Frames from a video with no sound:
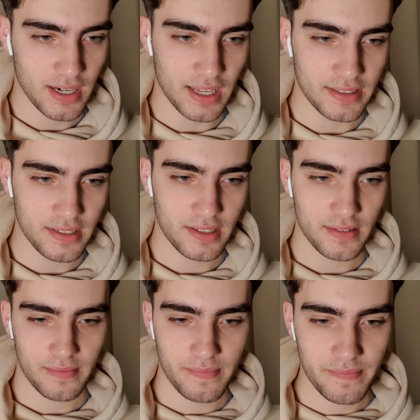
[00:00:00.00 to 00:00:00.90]

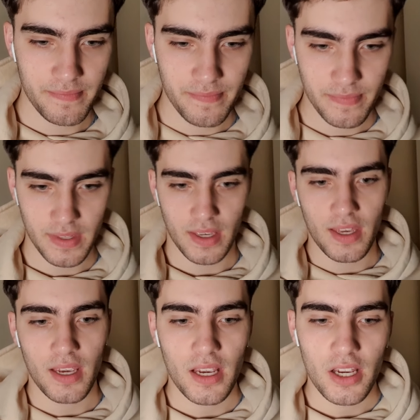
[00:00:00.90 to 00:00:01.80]
Classic.
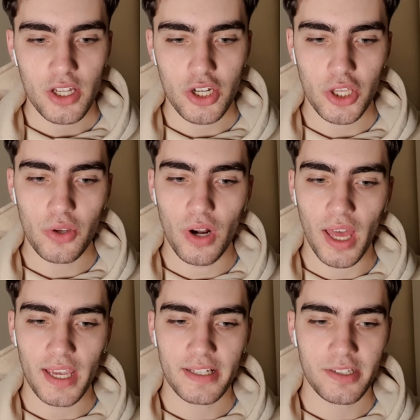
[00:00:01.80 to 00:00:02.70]
Do you
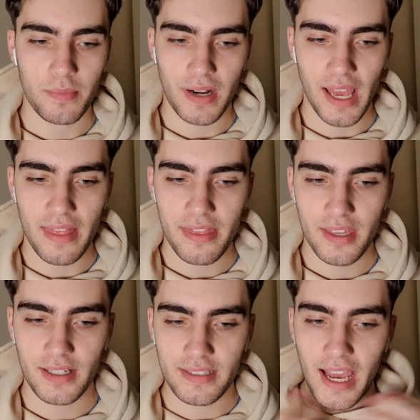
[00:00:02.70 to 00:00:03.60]
like to plan
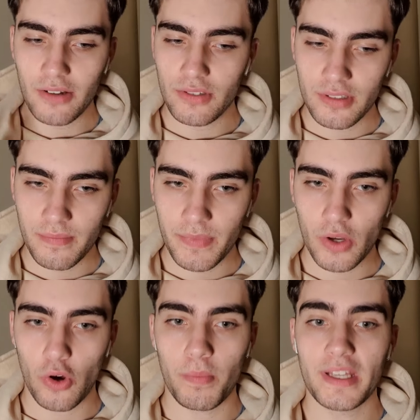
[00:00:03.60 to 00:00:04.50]
things out
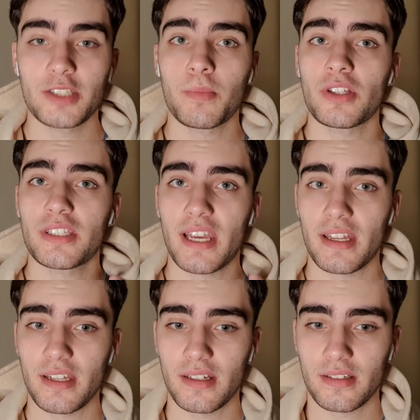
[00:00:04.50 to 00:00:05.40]
or be
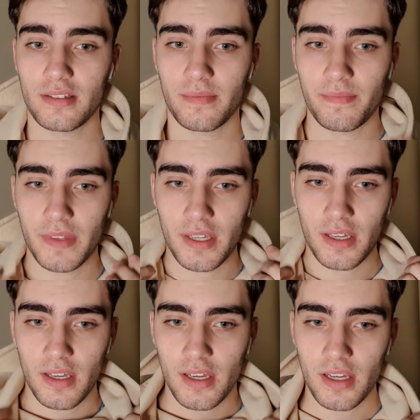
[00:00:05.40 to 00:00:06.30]
spontaneous?
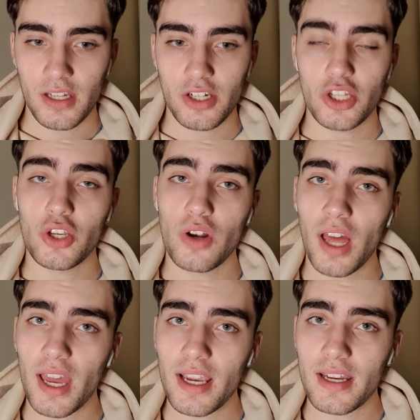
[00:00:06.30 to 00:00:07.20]
Do you
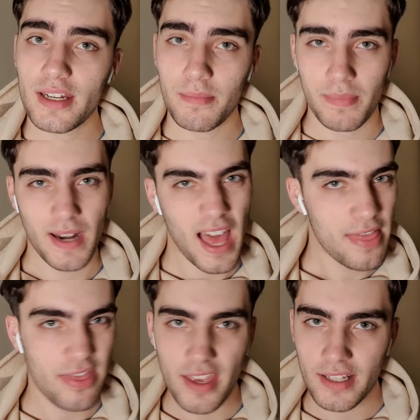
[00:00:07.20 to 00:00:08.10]
like to
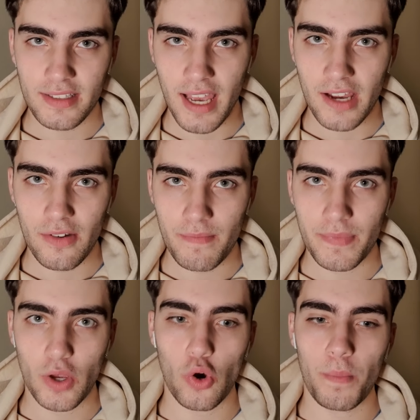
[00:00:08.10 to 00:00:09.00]
plan things out
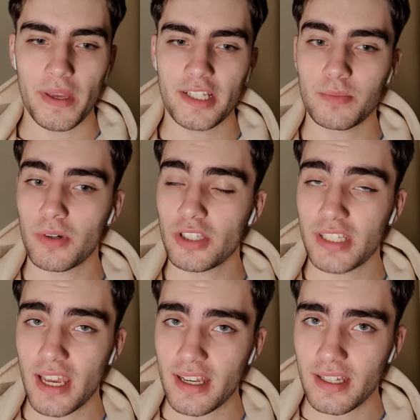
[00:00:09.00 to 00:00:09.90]
or be
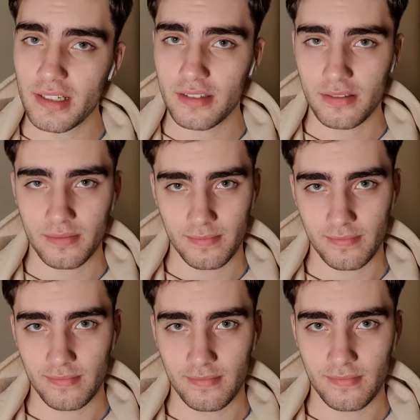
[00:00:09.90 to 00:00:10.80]
spontaneous?
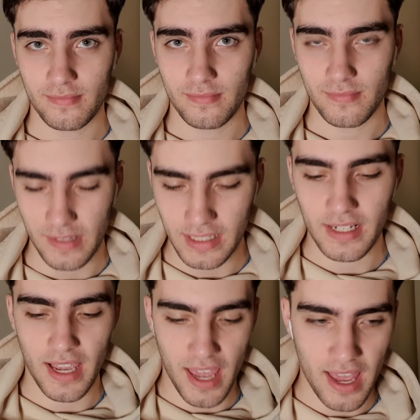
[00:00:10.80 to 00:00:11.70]

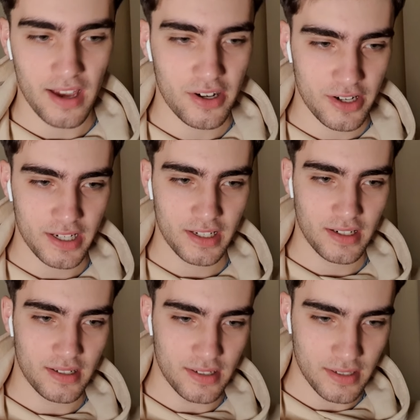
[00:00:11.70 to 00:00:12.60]
Yeah, I agree.
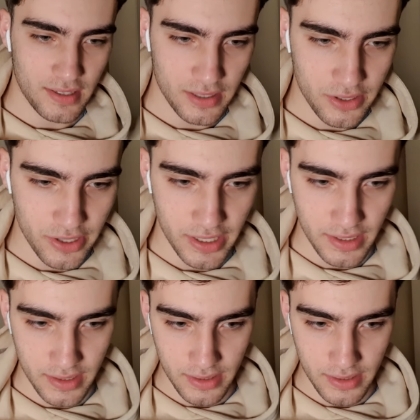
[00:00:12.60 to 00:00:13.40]
Agree.